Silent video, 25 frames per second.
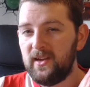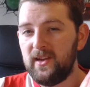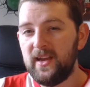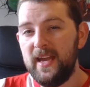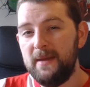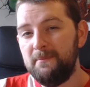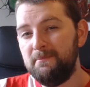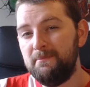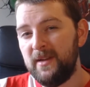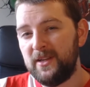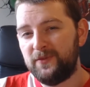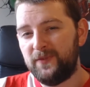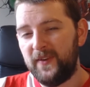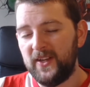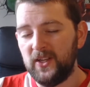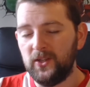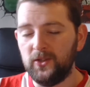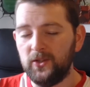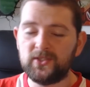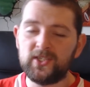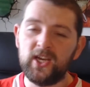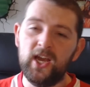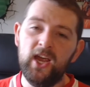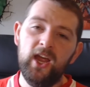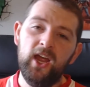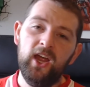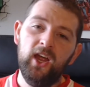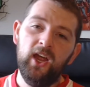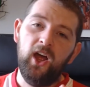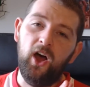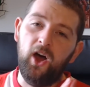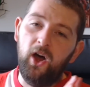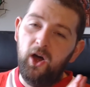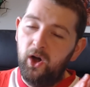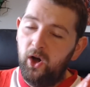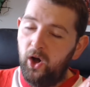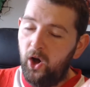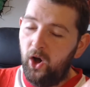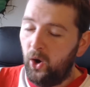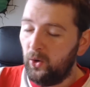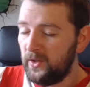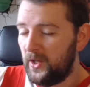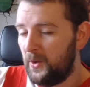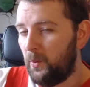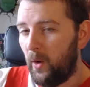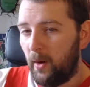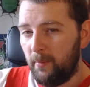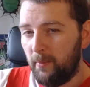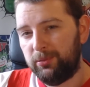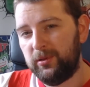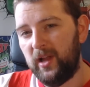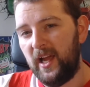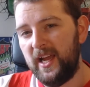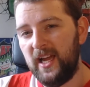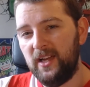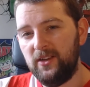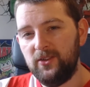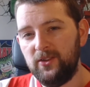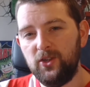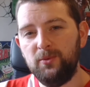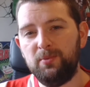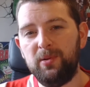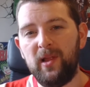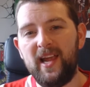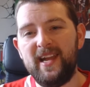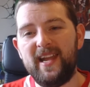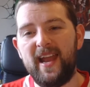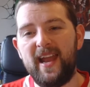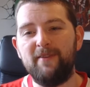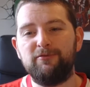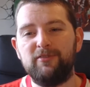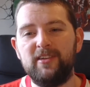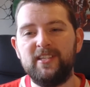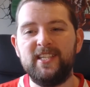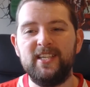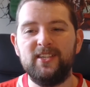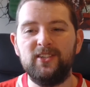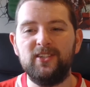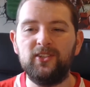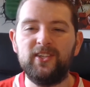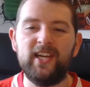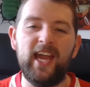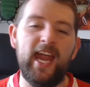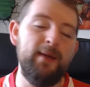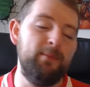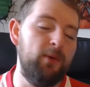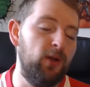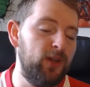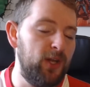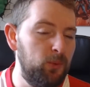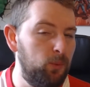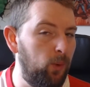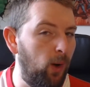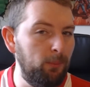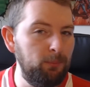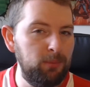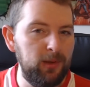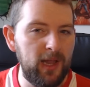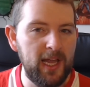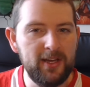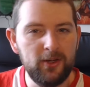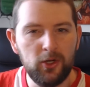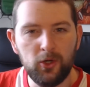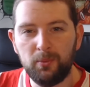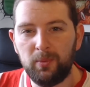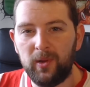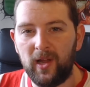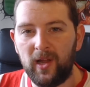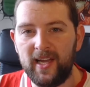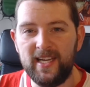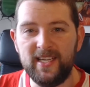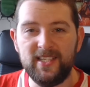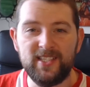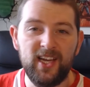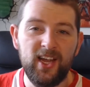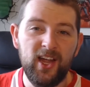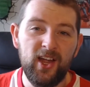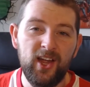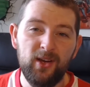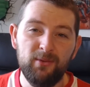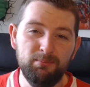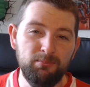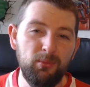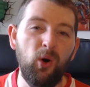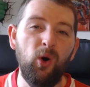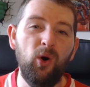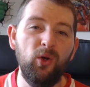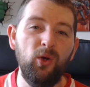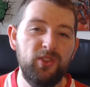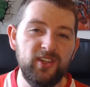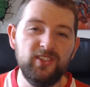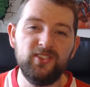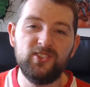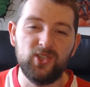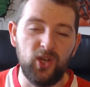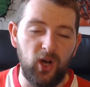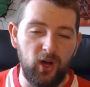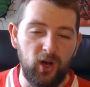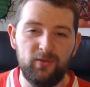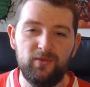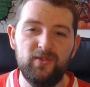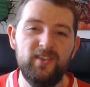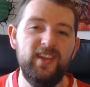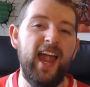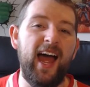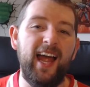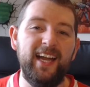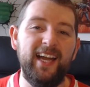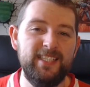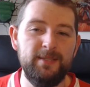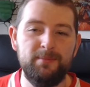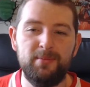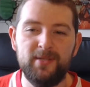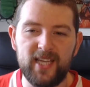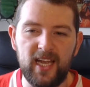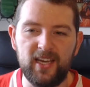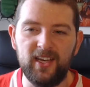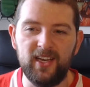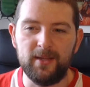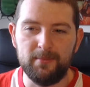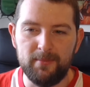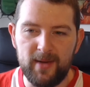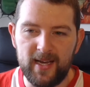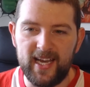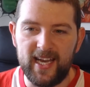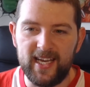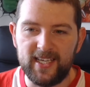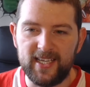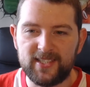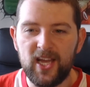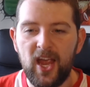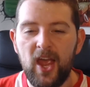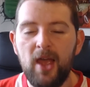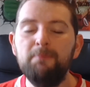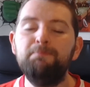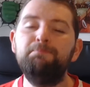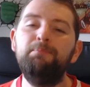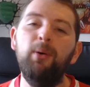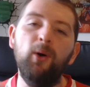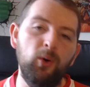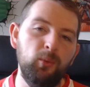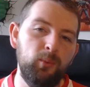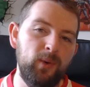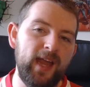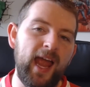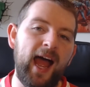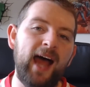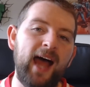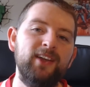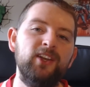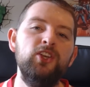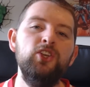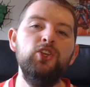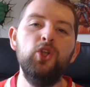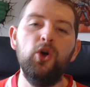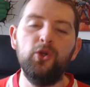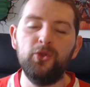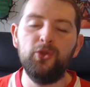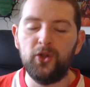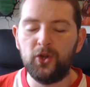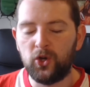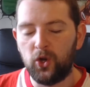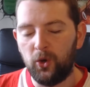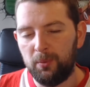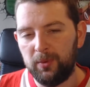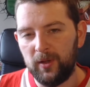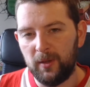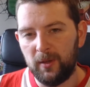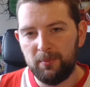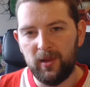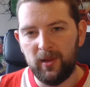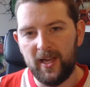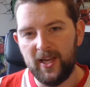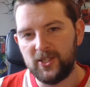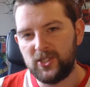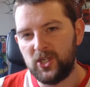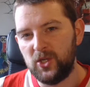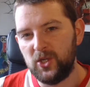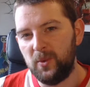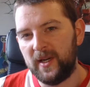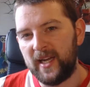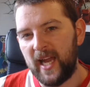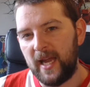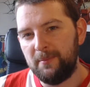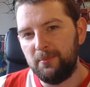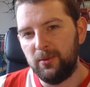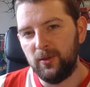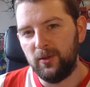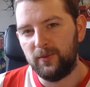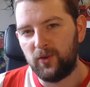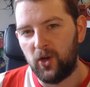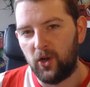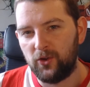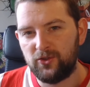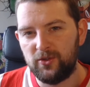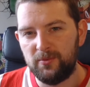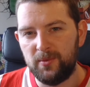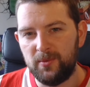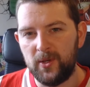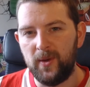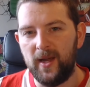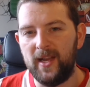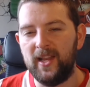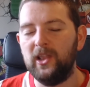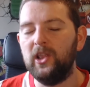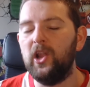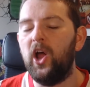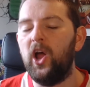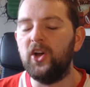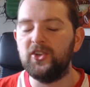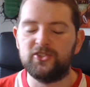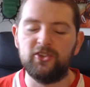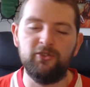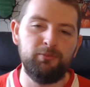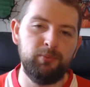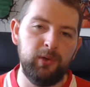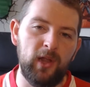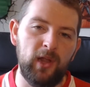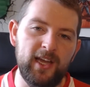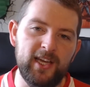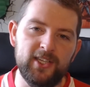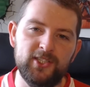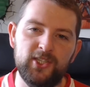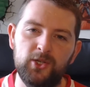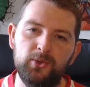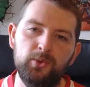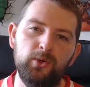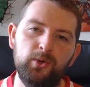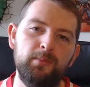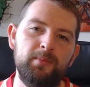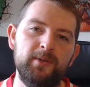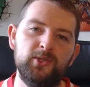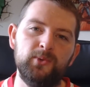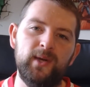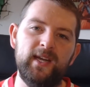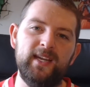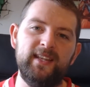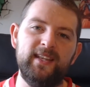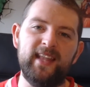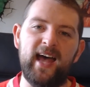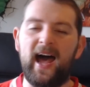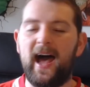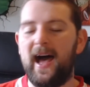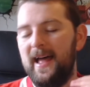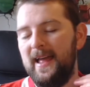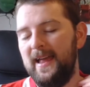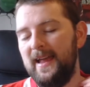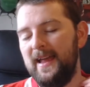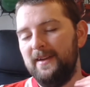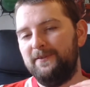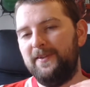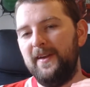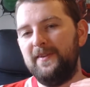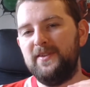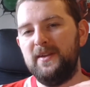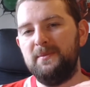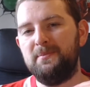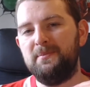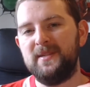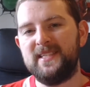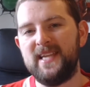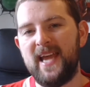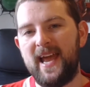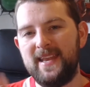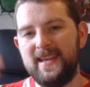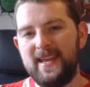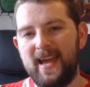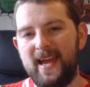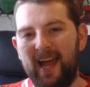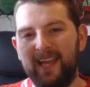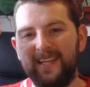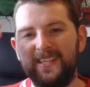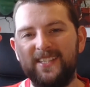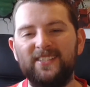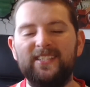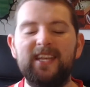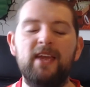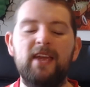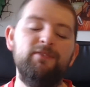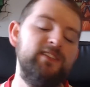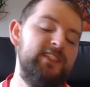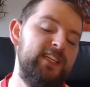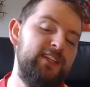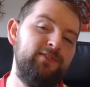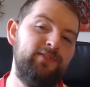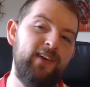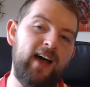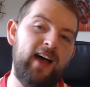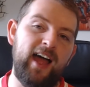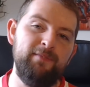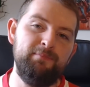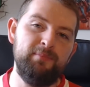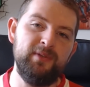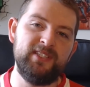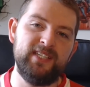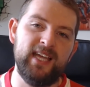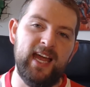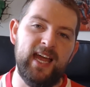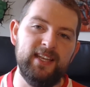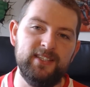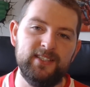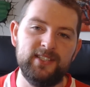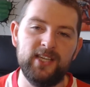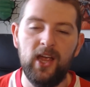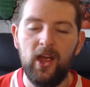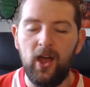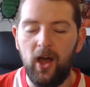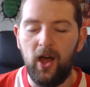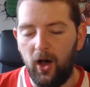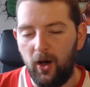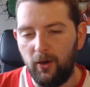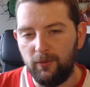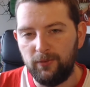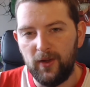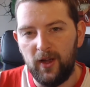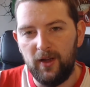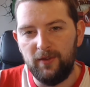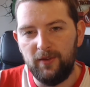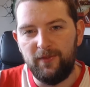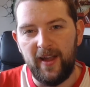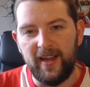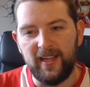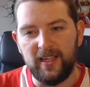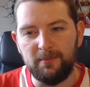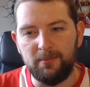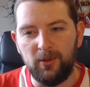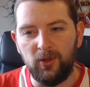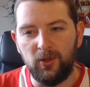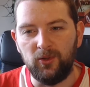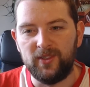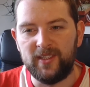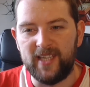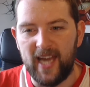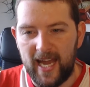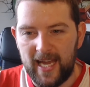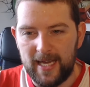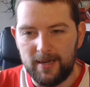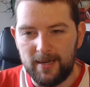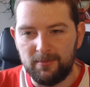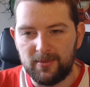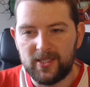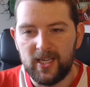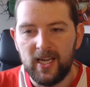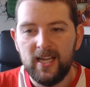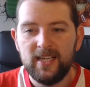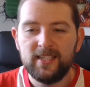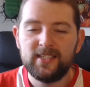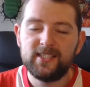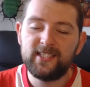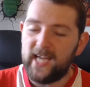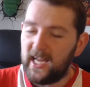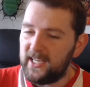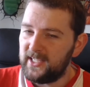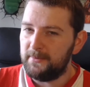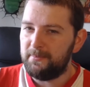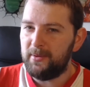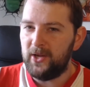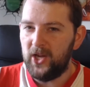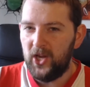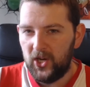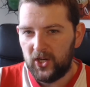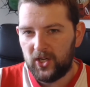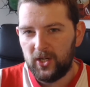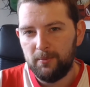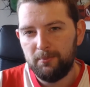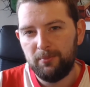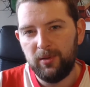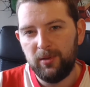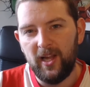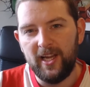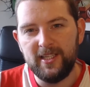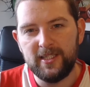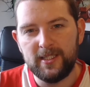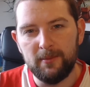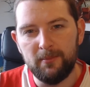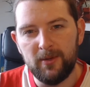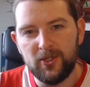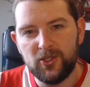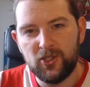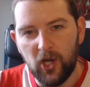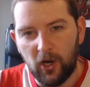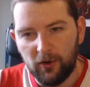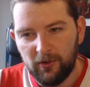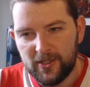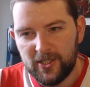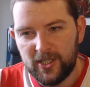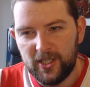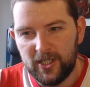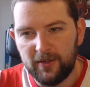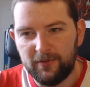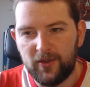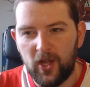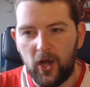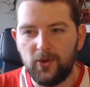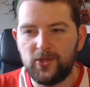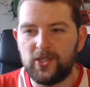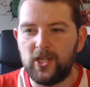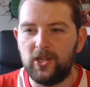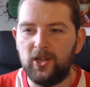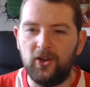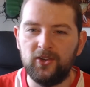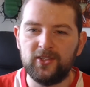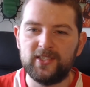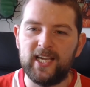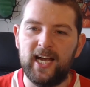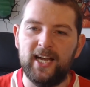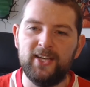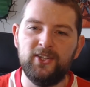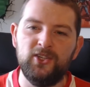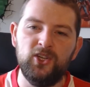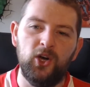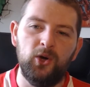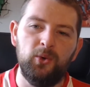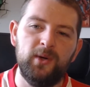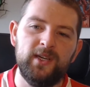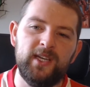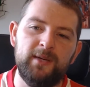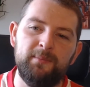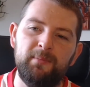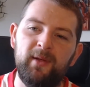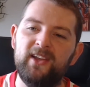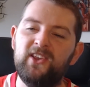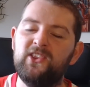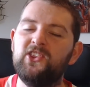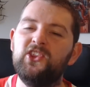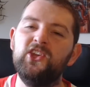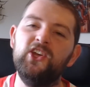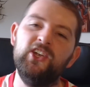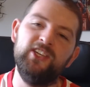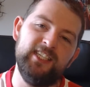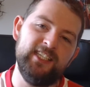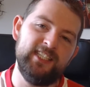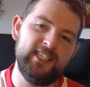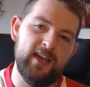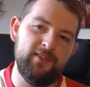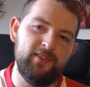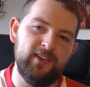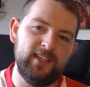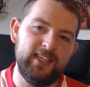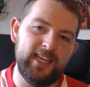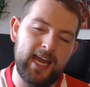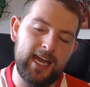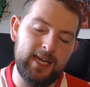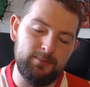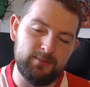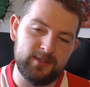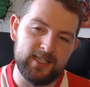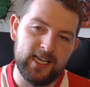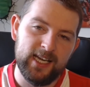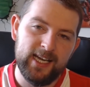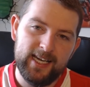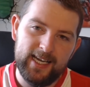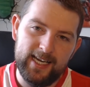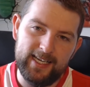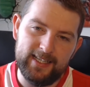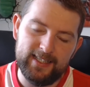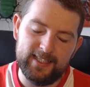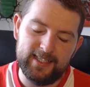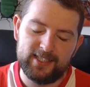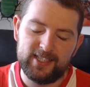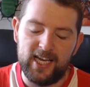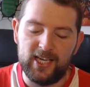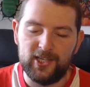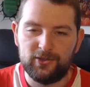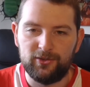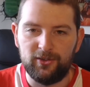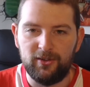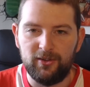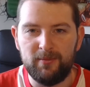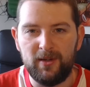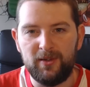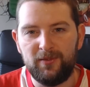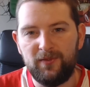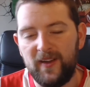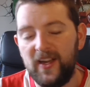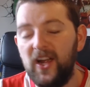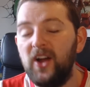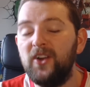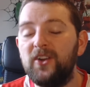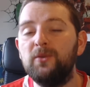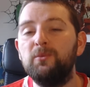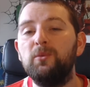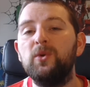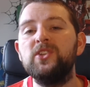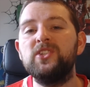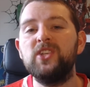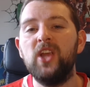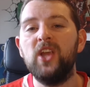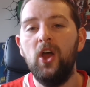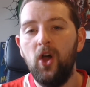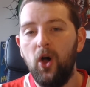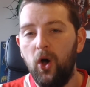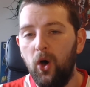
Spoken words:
In midfield, only 1 player who played every single game, only 1 player who played more than sort of 90% of the minutes. But we had another couple of players who were capable of contributing. Lots of players who were between that 50% and 75% of available games. Sanderberg played the majority of those alongside Norwood. He played 37 games in the centre of midfield and was